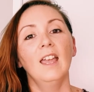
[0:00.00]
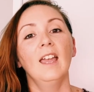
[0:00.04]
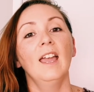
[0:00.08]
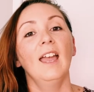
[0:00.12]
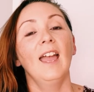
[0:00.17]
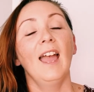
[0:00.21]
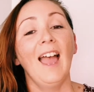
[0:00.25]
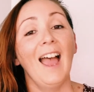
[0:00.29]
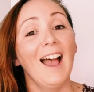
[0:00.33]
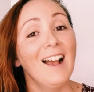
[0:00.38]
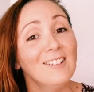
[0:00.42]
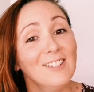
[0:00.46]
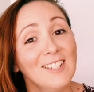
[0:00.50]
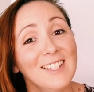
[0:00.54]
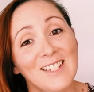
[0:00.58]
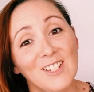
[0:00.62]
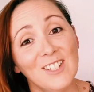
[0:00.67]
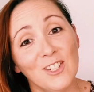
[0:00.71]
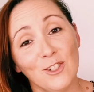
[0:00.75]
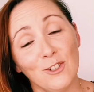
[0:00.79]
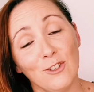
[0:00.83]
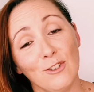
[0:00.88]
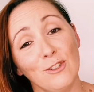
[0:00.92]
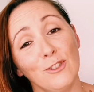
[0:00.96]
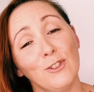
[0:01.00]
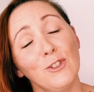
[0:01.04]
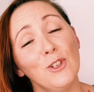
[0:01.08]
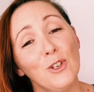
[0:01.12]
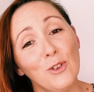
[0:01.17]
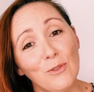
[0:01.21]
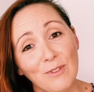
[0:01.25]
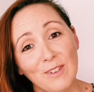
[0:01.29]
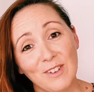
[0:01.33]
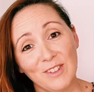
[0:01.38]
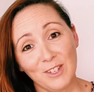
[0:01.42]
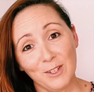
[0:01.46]
how to introduce
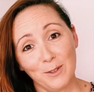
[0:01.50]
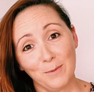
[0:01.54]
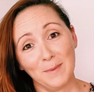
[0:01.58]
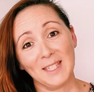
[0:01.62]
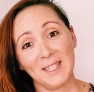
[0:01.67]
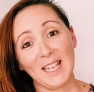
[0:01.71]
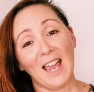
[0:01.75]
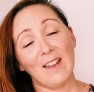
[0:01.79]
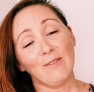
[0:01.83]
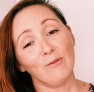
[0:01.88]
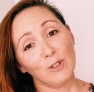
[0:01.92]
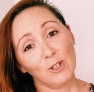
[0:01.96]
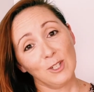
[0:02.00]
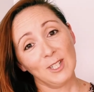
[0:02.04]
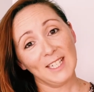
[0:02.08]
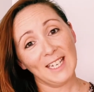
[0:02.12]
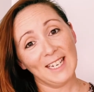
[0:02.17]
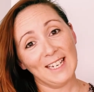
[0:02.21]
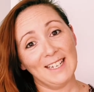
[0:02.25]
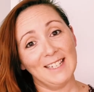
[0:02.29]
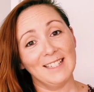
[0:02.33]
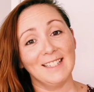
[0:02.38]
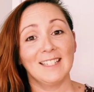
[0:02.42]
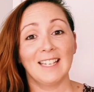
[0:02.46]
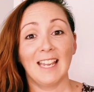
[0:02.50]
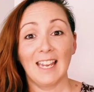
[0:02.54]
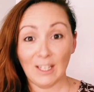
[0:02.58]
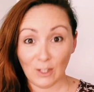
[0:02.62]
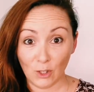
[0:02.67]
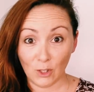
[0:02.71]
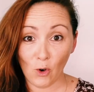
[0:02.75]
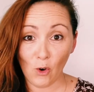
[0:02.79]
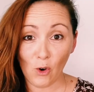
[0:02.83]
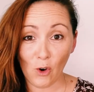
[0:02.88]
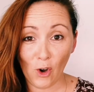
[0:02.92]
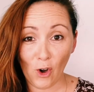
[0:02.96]
new rhythms and routines in
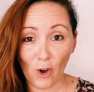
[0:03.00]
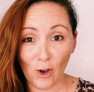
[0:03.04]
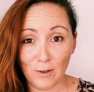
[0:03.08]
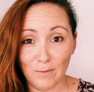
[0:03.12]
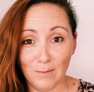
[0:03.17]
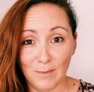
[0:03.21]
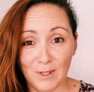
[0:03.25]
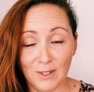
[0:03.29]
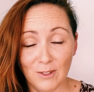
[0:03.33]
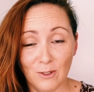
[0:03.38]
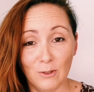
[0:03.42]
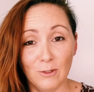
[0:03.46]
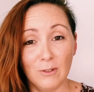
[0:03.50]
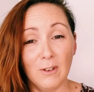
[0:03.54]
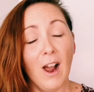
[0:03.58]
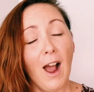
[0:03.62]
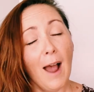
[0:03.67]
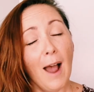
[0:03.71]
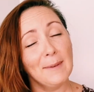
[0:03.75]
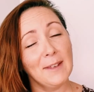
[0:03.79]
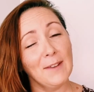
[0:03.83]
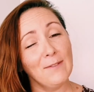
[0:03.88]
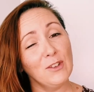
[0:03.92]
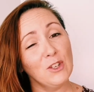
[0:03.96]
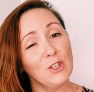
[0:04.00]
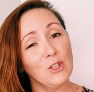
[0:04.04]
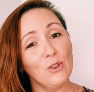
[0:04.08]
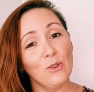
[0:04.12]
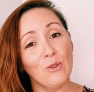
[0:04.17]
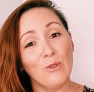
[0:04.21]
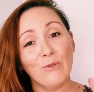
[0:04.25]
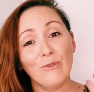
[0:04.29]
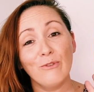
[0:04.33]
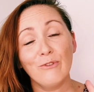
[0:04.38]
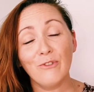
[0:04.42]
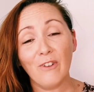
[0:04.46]
your homeschool. I'm giving
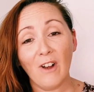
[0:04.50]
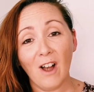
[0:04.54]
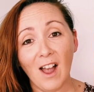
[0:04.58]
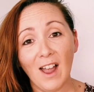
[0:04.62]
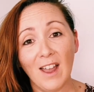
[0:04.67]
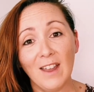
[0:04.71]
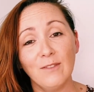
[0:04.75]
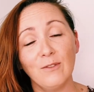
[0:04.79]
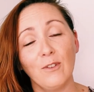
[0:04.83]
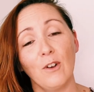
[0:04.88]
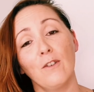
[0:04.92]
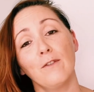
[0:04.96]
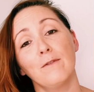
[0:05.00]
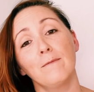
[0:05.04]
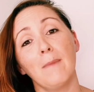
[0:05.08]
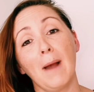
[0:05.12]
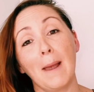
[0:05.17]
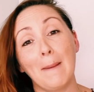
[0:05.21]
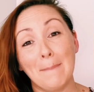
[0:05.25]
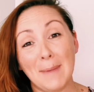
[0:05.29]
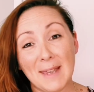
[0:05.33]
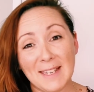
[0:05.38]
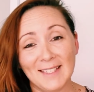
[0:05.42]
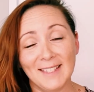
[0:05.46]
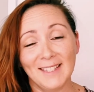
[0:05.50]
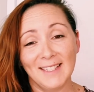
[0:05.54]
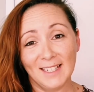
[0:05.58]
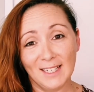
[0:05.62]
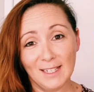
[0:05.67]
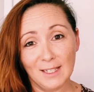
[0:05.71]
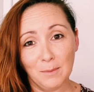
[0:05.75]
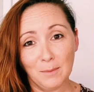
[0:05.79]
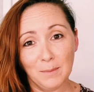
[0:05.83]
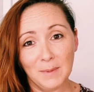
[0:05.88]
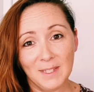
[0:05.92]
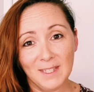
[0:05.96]
you 5 of my best
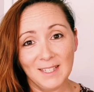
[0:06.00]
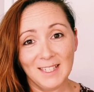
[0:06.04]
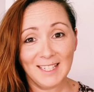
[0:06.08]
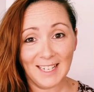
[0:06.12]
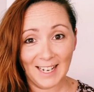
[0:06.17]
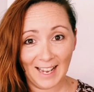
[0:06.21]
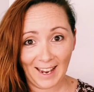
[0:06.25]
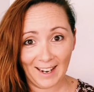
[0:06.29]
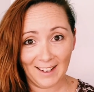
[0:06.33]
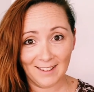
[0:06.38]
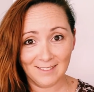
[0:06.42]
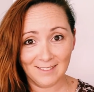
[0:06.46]
tips today.